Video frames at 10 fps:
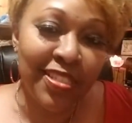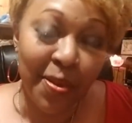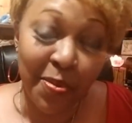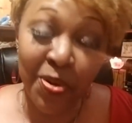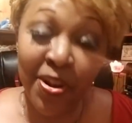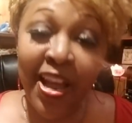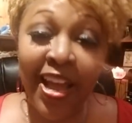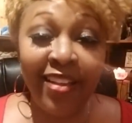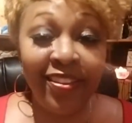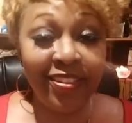And
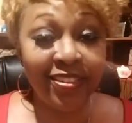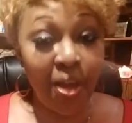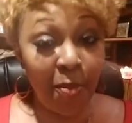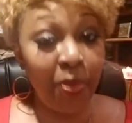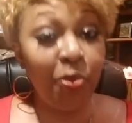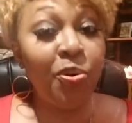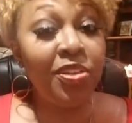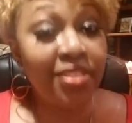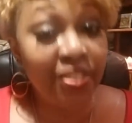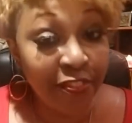so I said hi
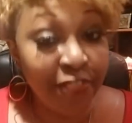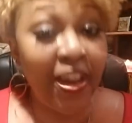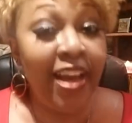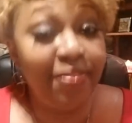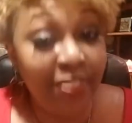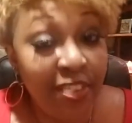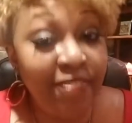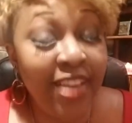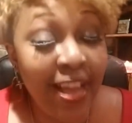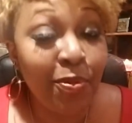to her, and she
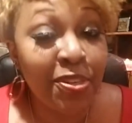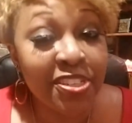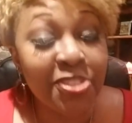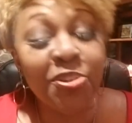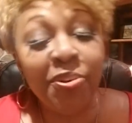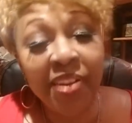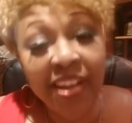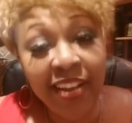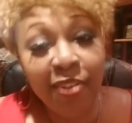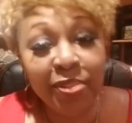walked down the stairs. And as I
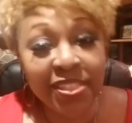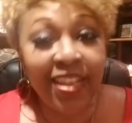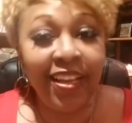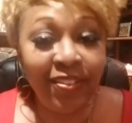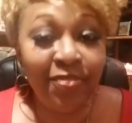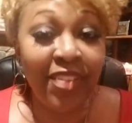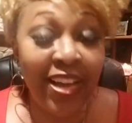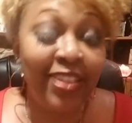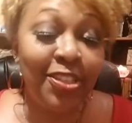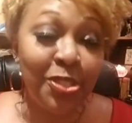walked to
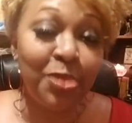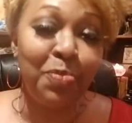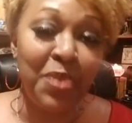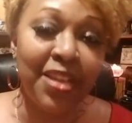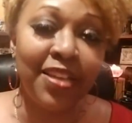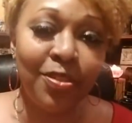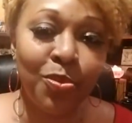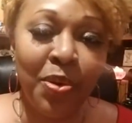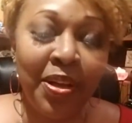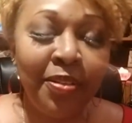go to another
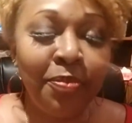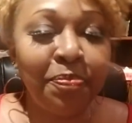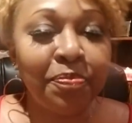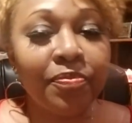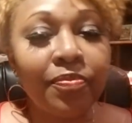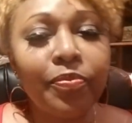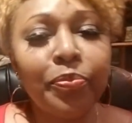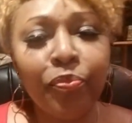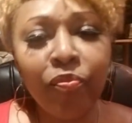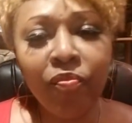area of the building,
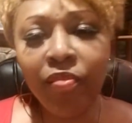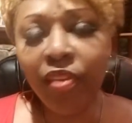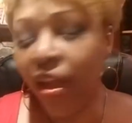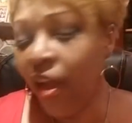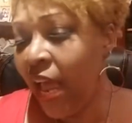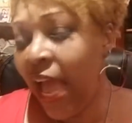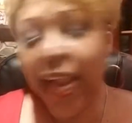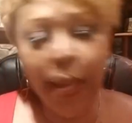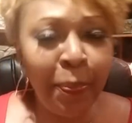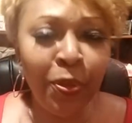I
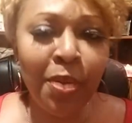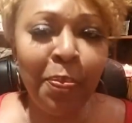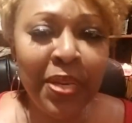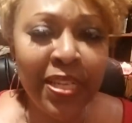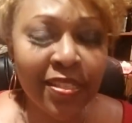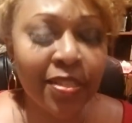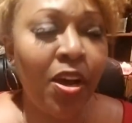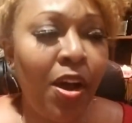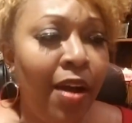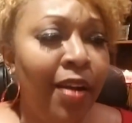
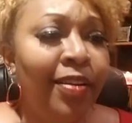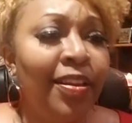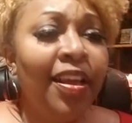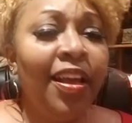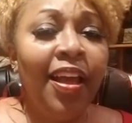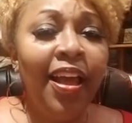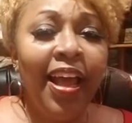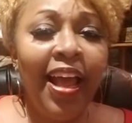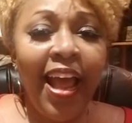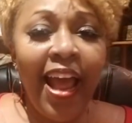heard myself
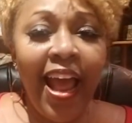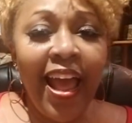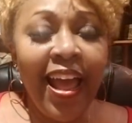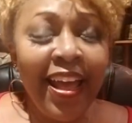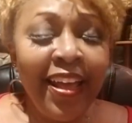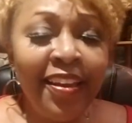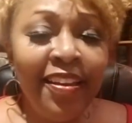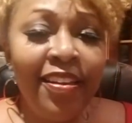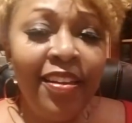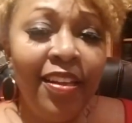saying, oh, I'm in the
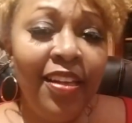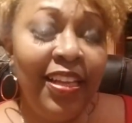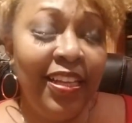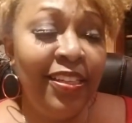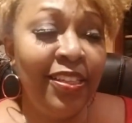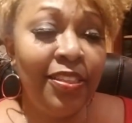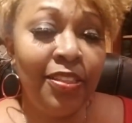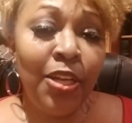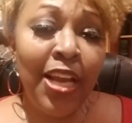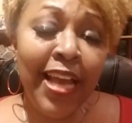Palladians.
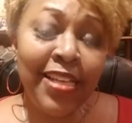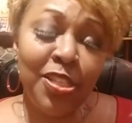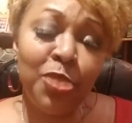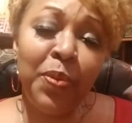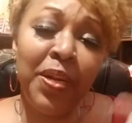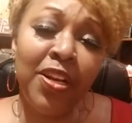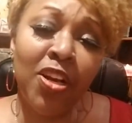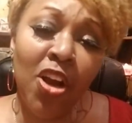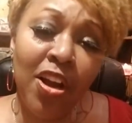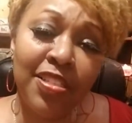So I was actually,
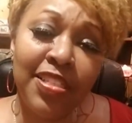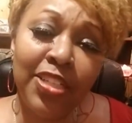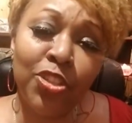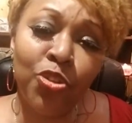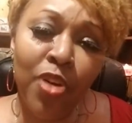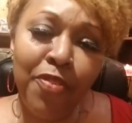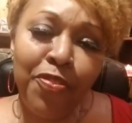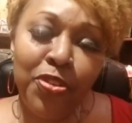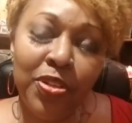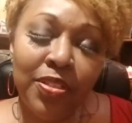because I'm connected to the
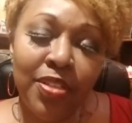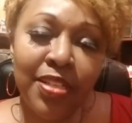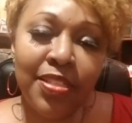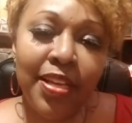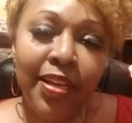Palladians, and I'm